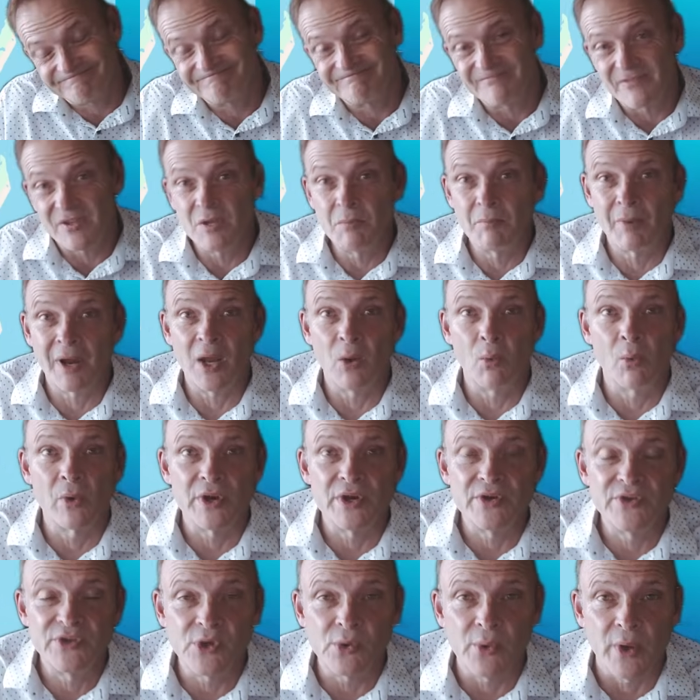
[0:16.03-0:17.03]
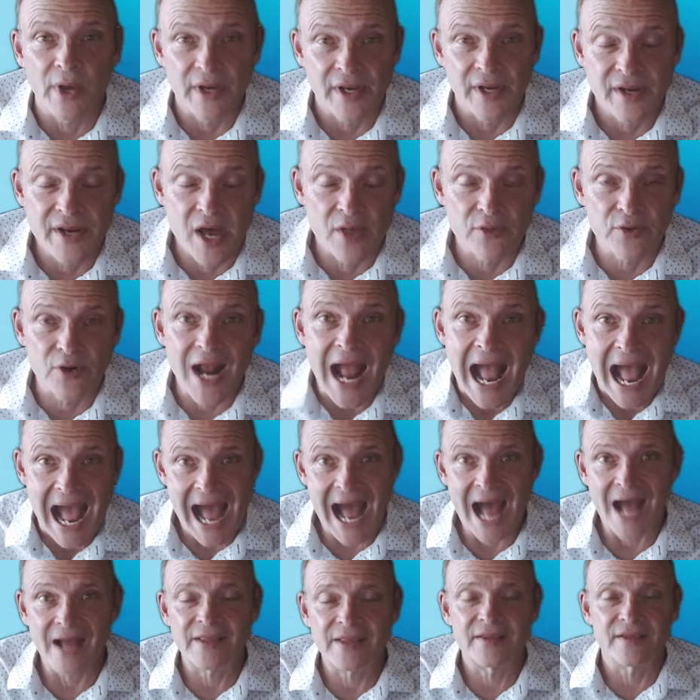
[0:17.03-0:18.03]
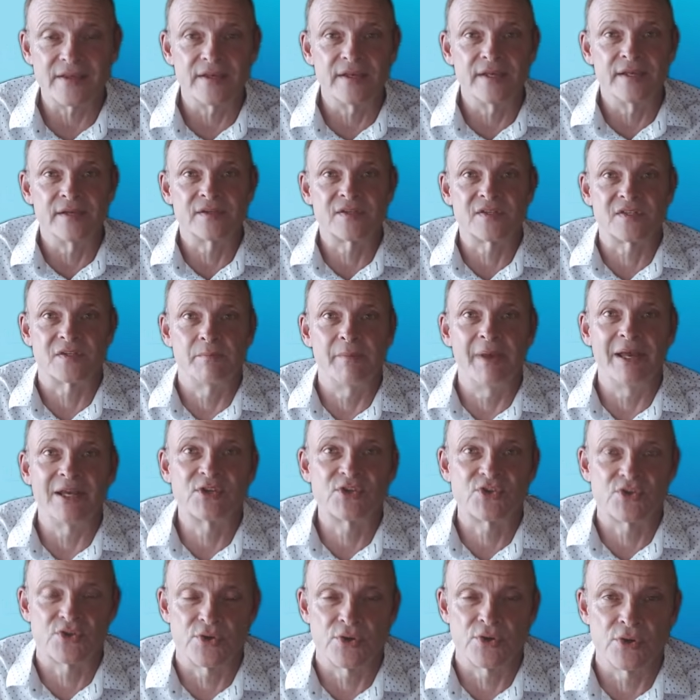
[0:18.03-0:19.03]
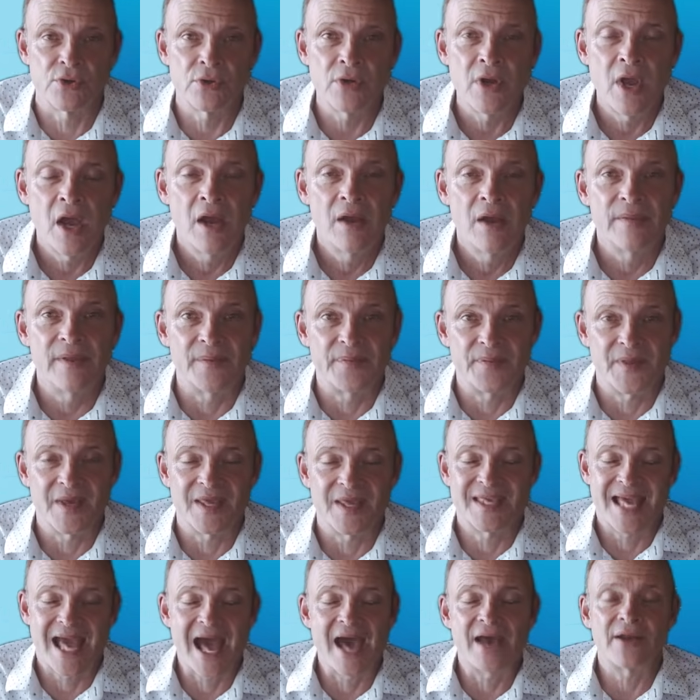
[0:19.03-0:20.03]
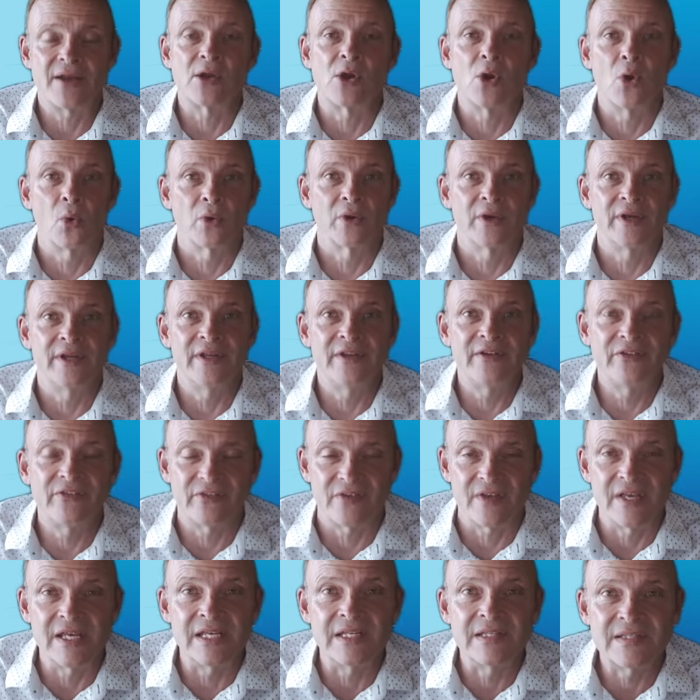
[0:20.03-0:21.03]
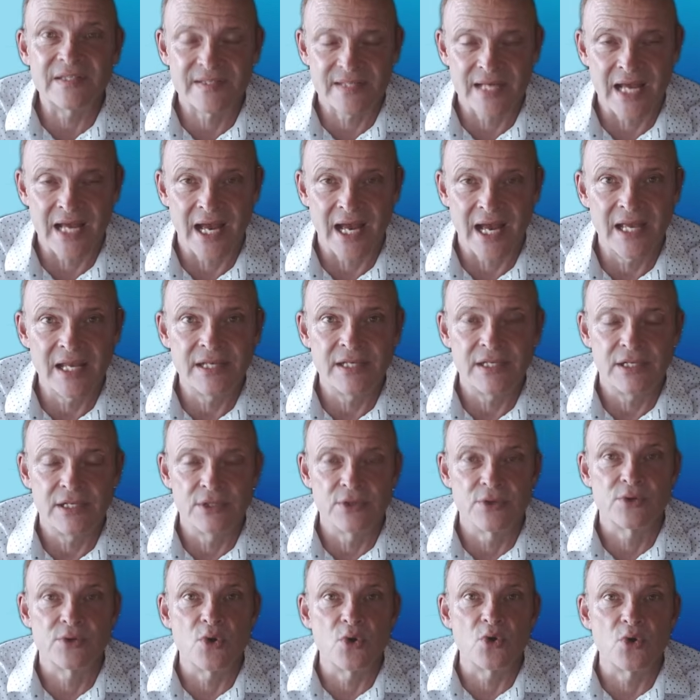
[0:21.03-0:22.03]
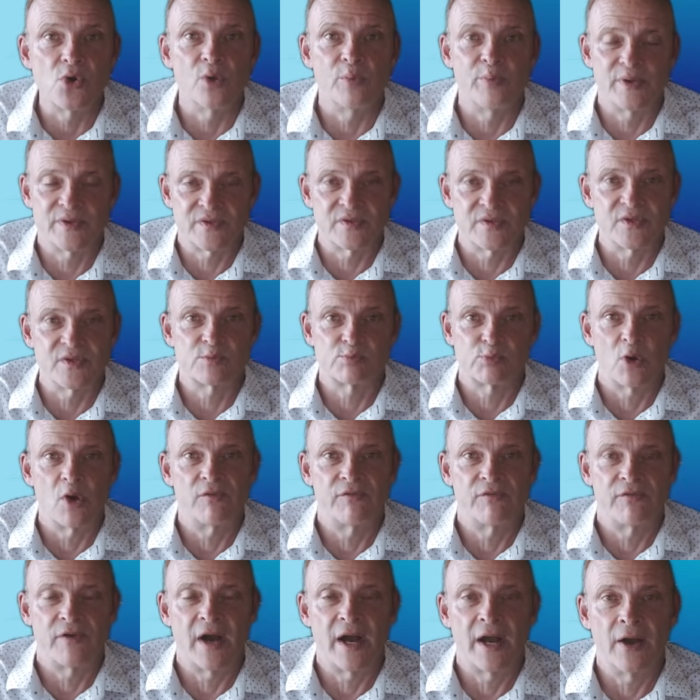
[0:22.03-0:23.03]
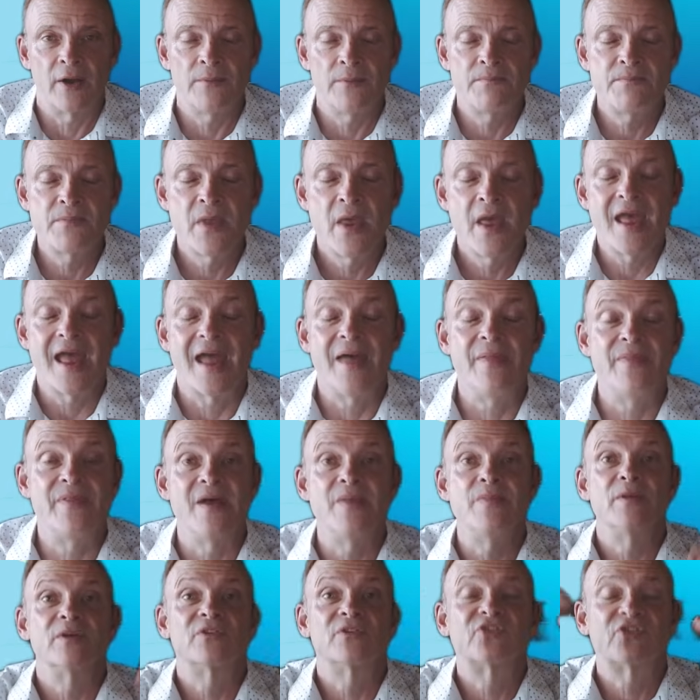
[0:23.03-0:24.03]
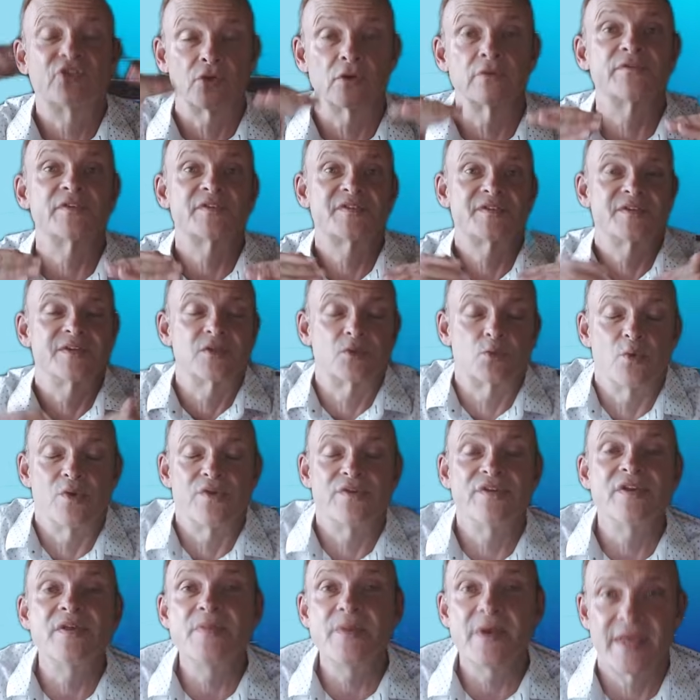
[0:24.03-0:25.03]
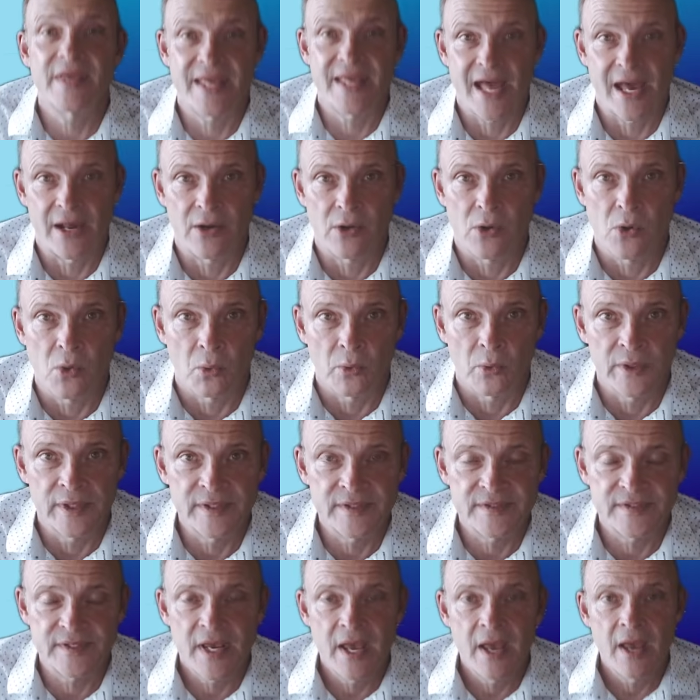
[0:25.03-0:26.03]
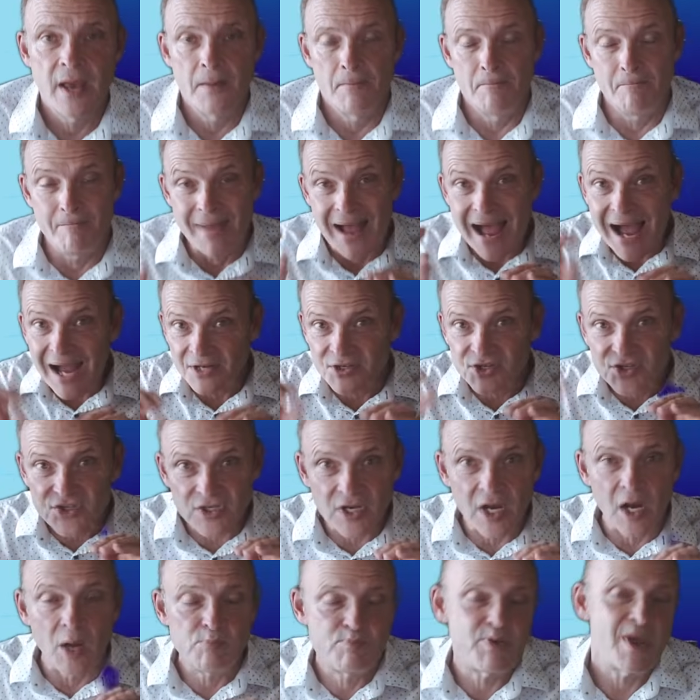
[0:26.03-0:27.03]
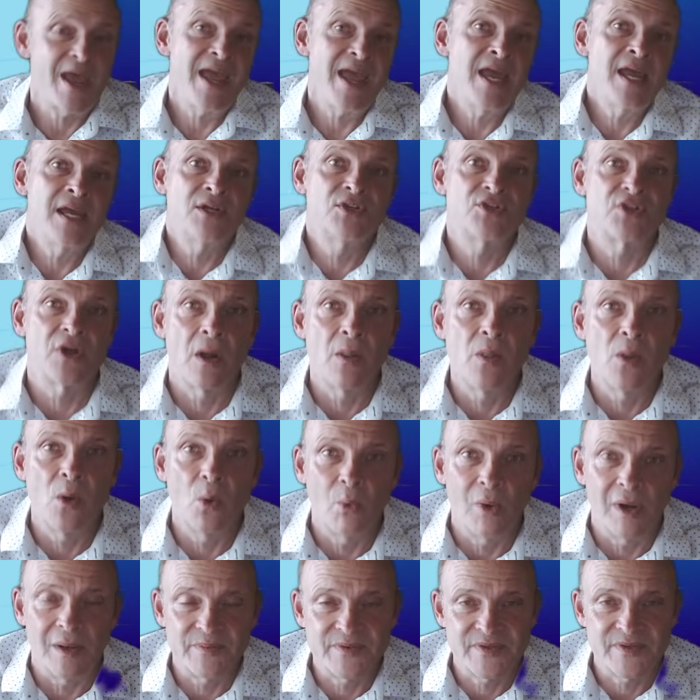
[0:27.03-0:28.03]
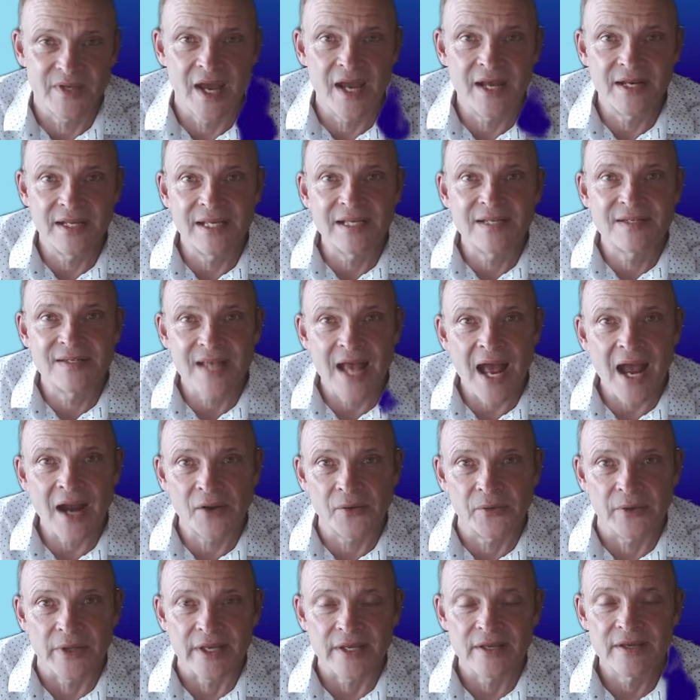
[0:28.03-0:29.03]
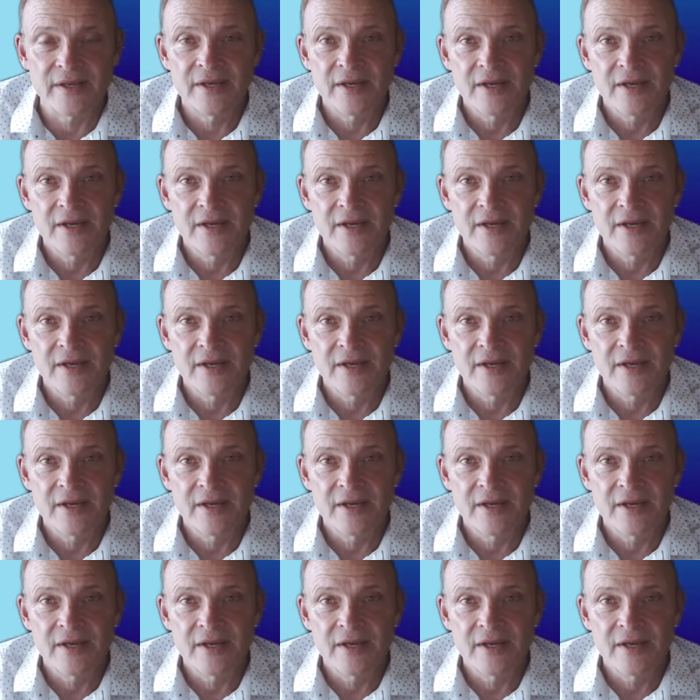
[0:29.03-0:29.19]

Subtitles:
you might want to do it. Another hack is to make sure that the categories inside your Google business profile and then the services within the categories match a page on the website exactly.